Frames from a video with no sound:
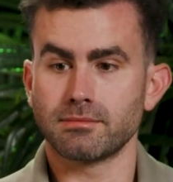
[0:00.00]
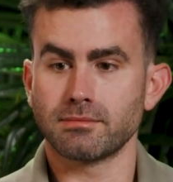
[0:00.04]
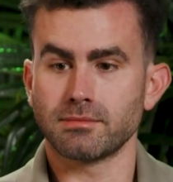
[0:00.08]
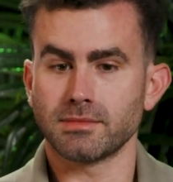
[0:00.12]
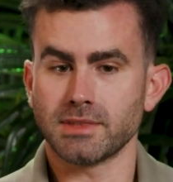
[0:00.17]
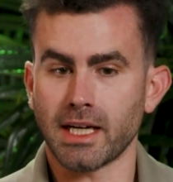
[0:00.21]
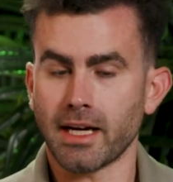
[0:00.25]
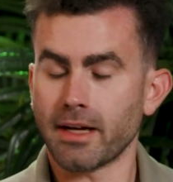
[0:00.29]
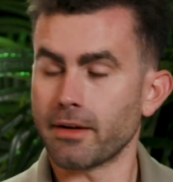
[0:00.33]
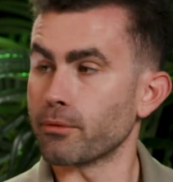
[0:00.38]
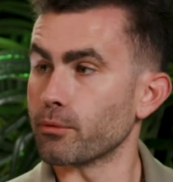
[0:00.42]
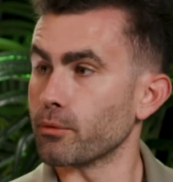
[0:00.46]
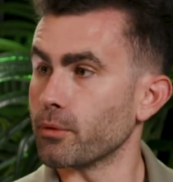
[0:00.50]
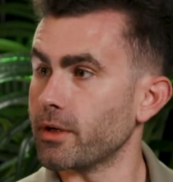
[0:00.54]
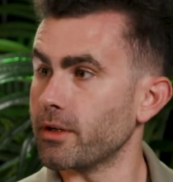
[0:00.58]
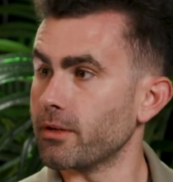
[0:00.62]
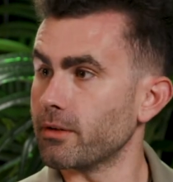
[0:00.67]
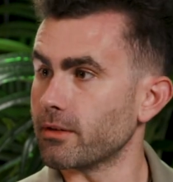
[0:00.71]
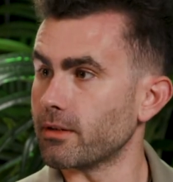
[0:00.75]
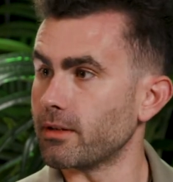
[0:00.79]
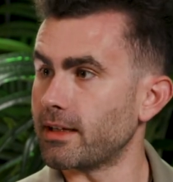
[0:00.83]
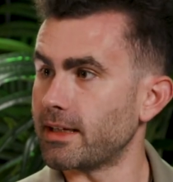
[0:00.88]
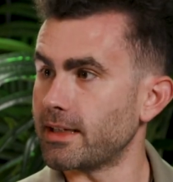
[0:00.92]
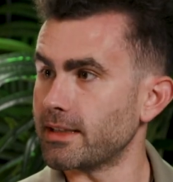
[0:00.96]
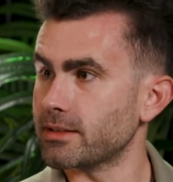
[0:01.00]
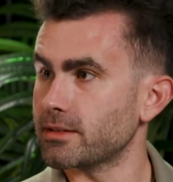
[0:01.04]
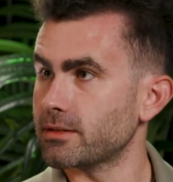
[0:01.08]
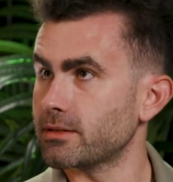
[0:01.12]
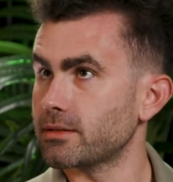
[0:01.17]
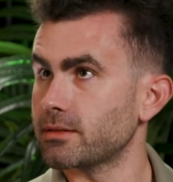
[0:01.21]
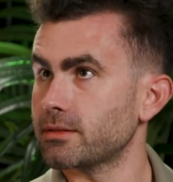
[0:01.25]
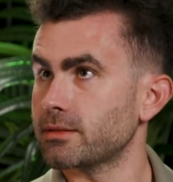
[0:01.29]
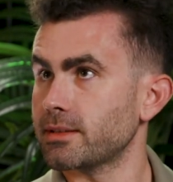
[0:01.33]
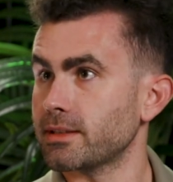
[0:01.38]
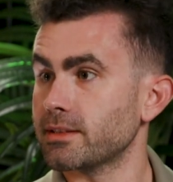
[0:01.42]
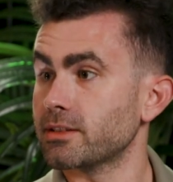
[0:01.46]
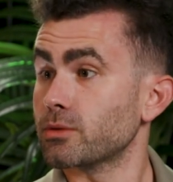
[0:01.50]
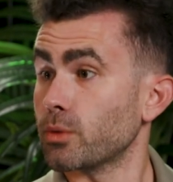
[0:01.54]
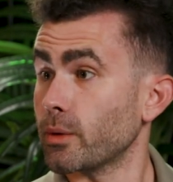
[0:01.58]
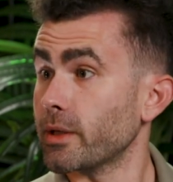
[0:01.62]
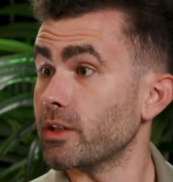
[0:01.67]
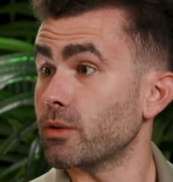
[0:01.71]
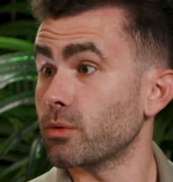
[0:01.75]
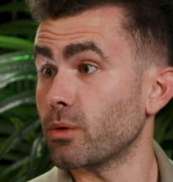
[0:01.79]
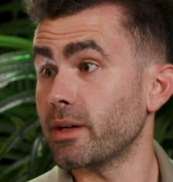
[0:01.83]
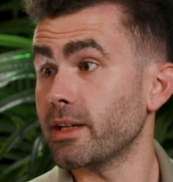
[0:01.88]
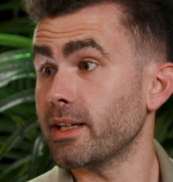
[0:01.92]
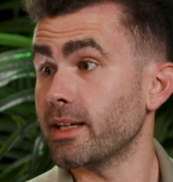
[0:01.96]
gotten real since
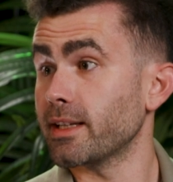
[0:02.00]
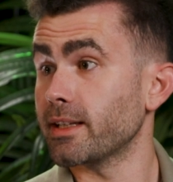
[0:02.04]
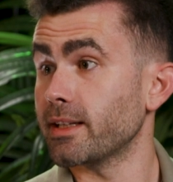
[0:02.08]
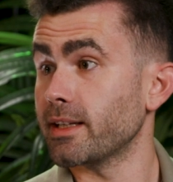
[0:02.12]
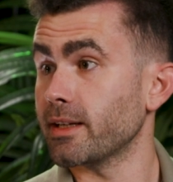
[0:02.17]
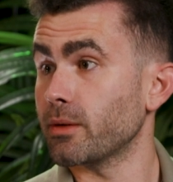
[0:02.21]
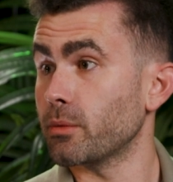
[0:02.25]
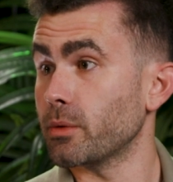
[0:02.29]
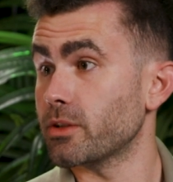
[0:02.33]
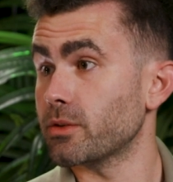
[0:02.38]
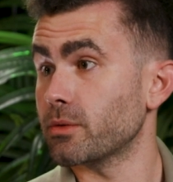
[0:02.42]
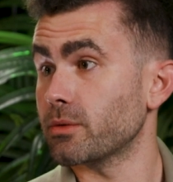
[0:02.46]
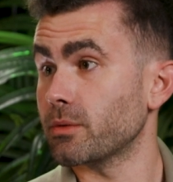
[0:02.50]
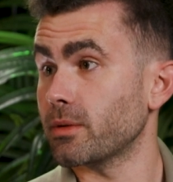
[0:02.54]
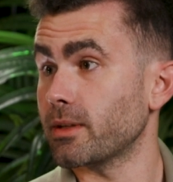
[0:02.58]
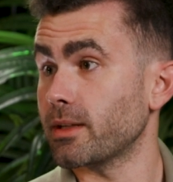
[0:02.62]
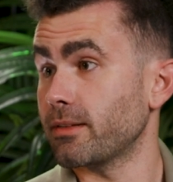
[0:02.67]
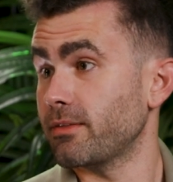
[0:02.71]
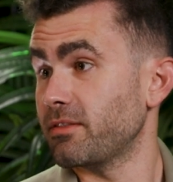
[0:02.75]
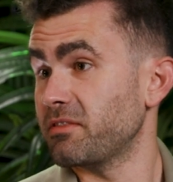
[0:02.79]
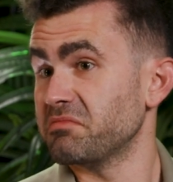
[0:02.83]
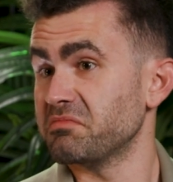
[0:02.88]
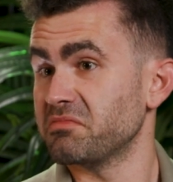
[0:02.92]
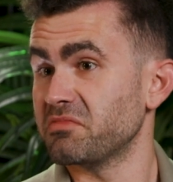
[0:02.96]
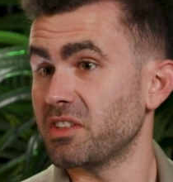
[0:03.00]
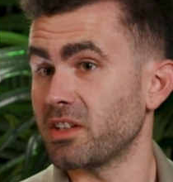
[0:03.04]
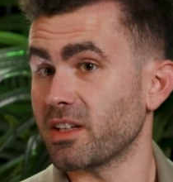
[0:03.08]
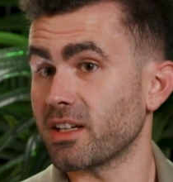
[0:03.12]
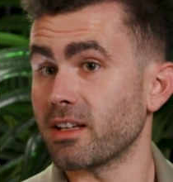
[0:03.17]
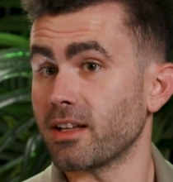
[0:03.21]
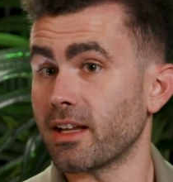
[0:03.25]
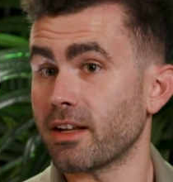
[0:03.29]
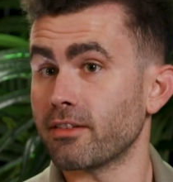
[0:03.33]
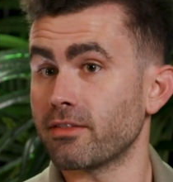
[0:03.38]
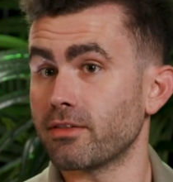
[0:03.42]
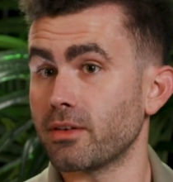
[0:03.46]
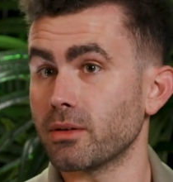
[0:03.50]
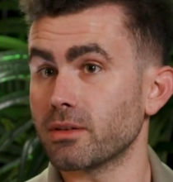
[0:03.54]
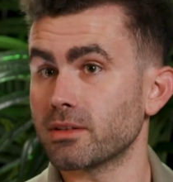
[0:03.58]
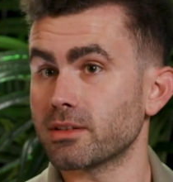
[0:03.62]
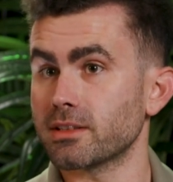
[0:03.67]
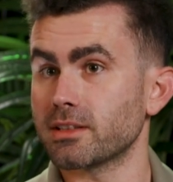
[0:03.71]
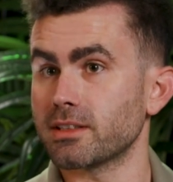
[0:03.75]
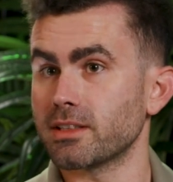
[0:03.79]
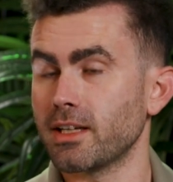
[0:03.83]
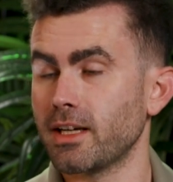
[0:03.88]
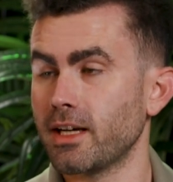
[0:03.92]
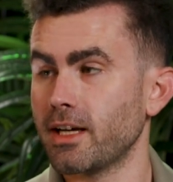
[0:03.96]
2020, I think, which is when I feel like a lot of
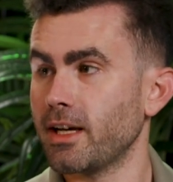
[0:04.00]
folks